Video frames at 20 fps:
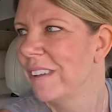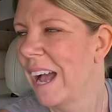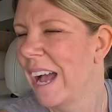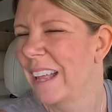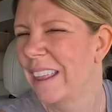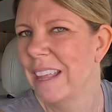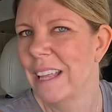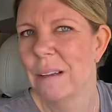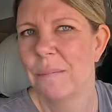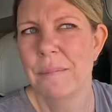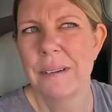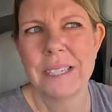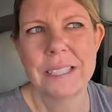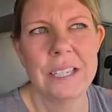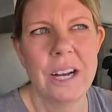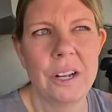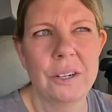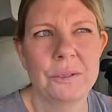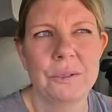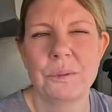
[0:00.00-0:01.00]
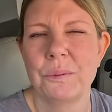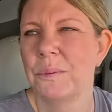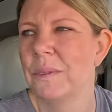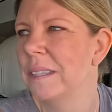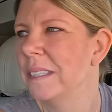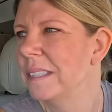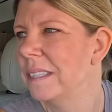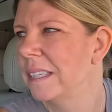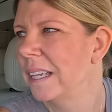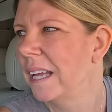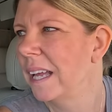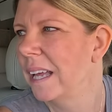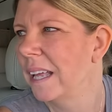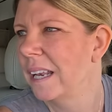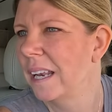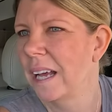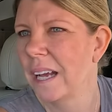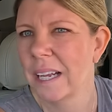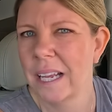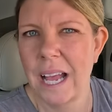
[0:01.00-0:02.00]
I think McDonald's was
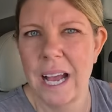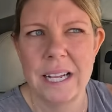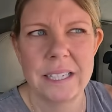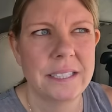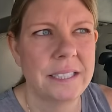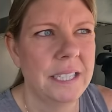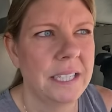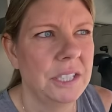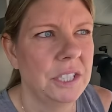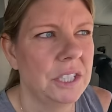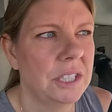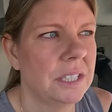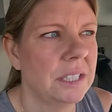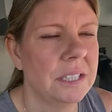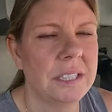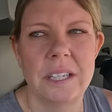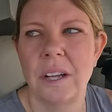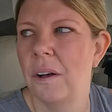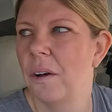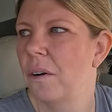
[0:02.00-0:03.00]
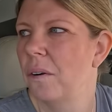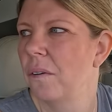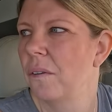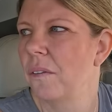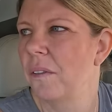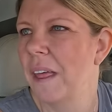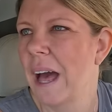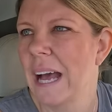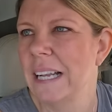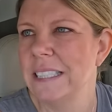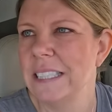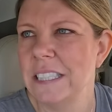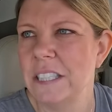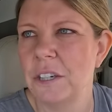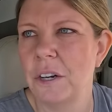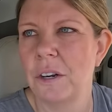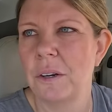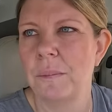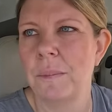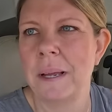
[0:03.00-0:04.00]
in a gas station, so that
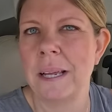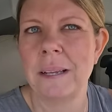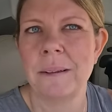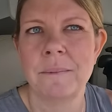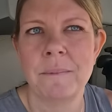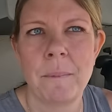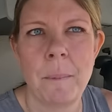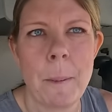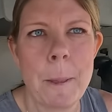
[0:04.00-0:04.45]
deterred me.